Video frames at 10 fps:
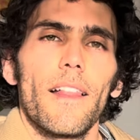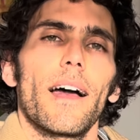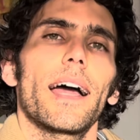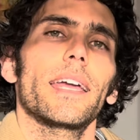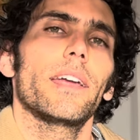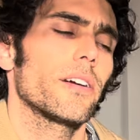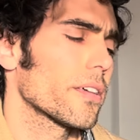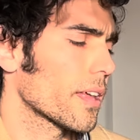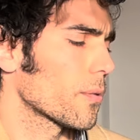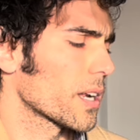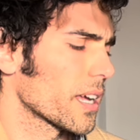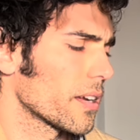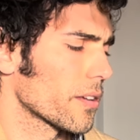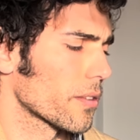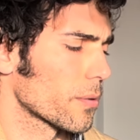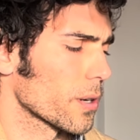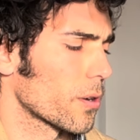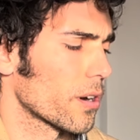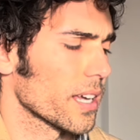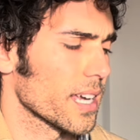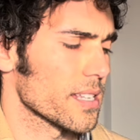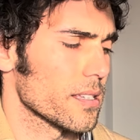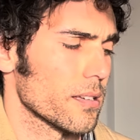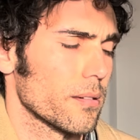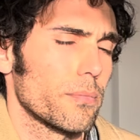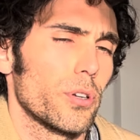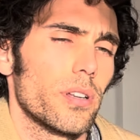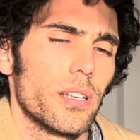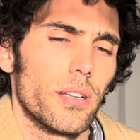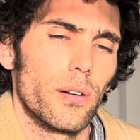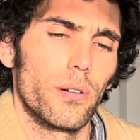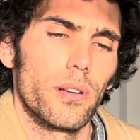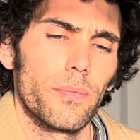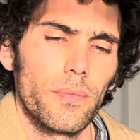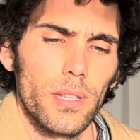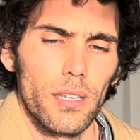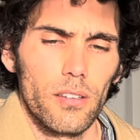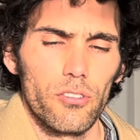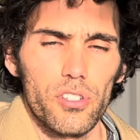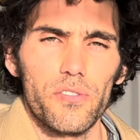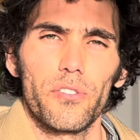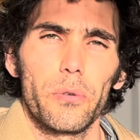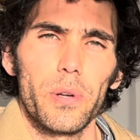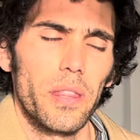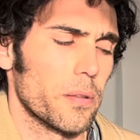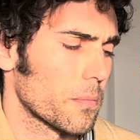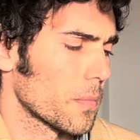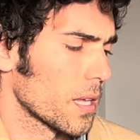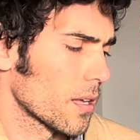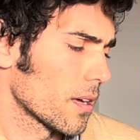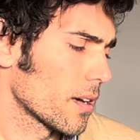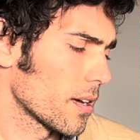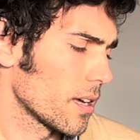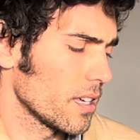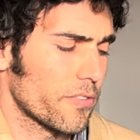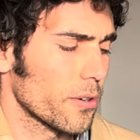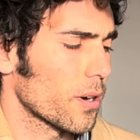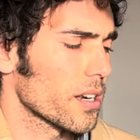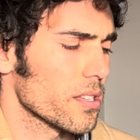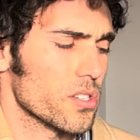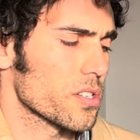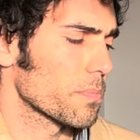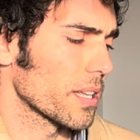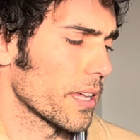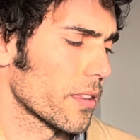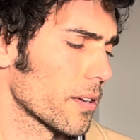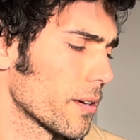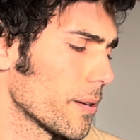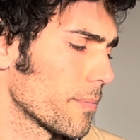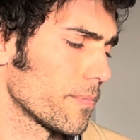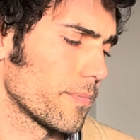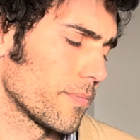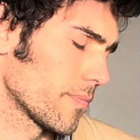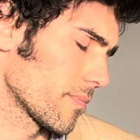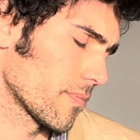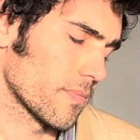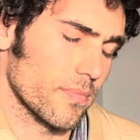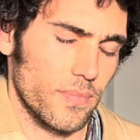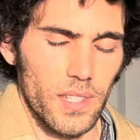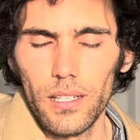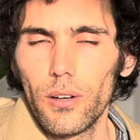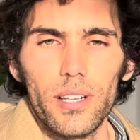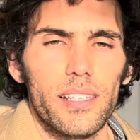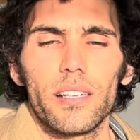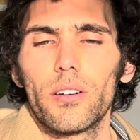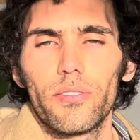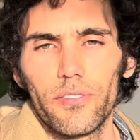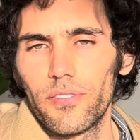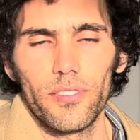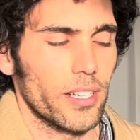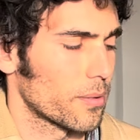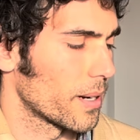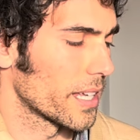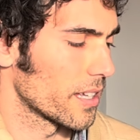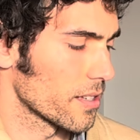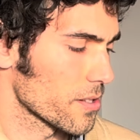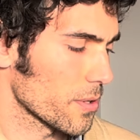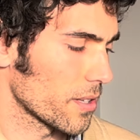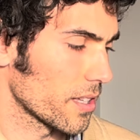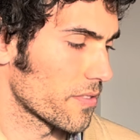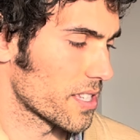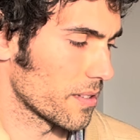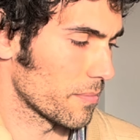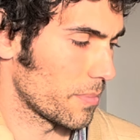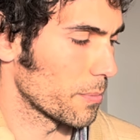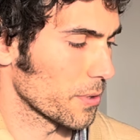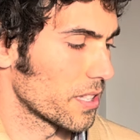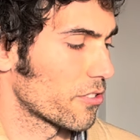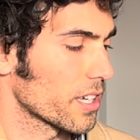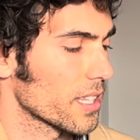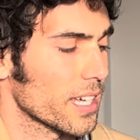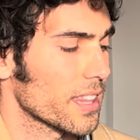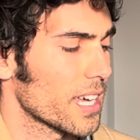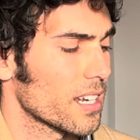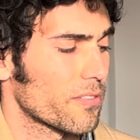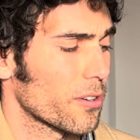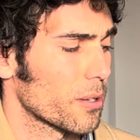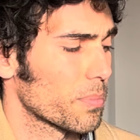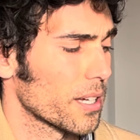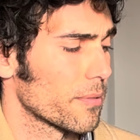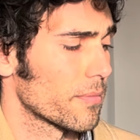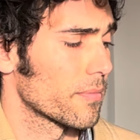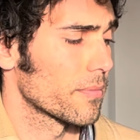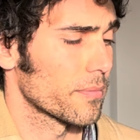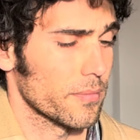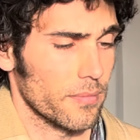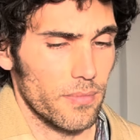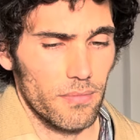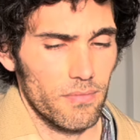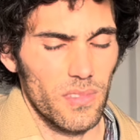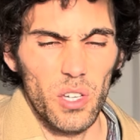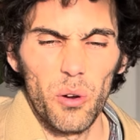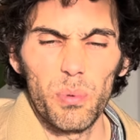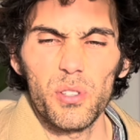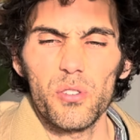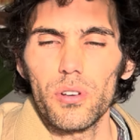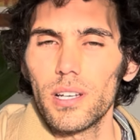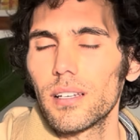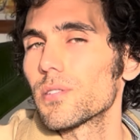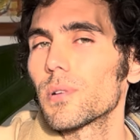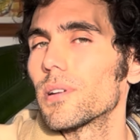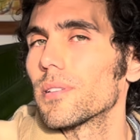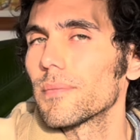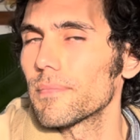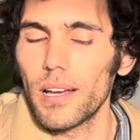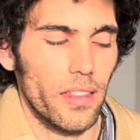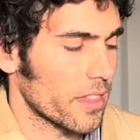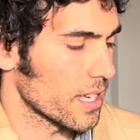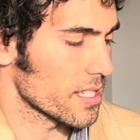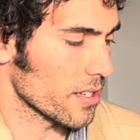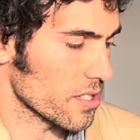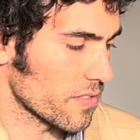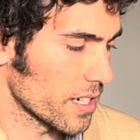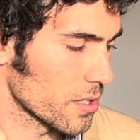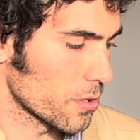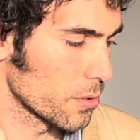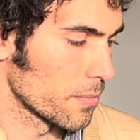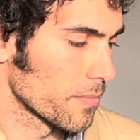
I hear that when I hear the recording as a muted note, just for rhythm. If you want to just play the note itself, I don't mind that as well. I've seen people teaching it like that. If you want to play the open string as well, I think it sounds fine too.